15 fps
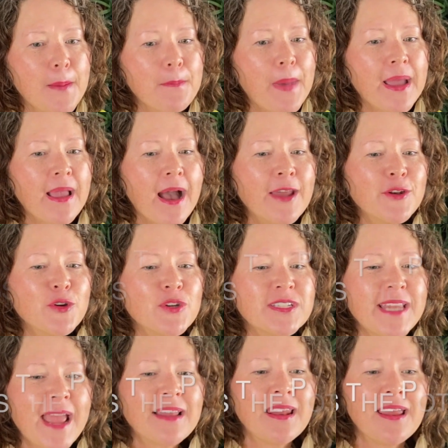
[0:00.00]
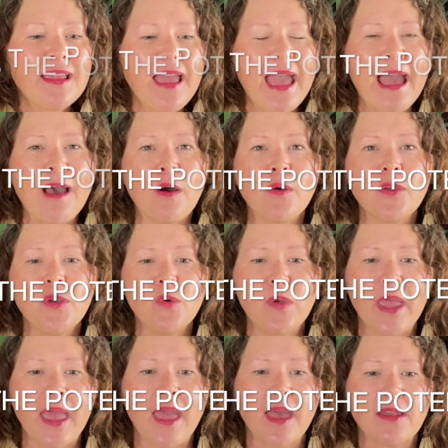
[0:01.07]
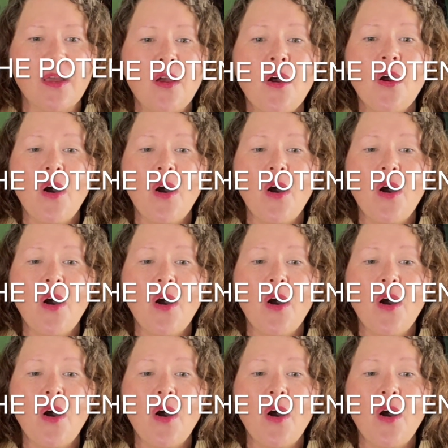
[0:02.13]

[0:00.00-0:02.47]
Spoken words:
By understanding how you can